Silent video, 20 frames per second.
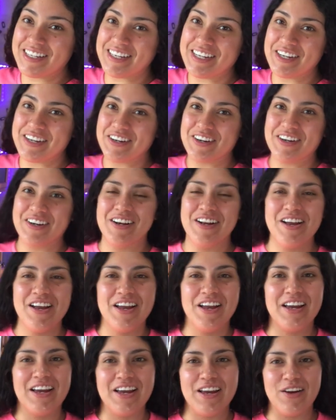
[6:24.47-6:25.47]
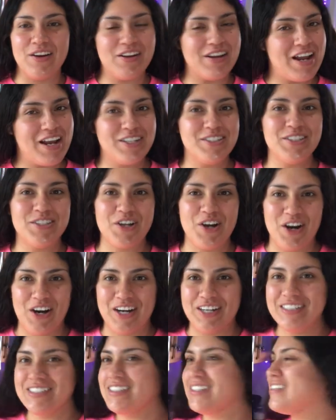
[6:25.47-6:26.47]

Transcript: here nice and hot.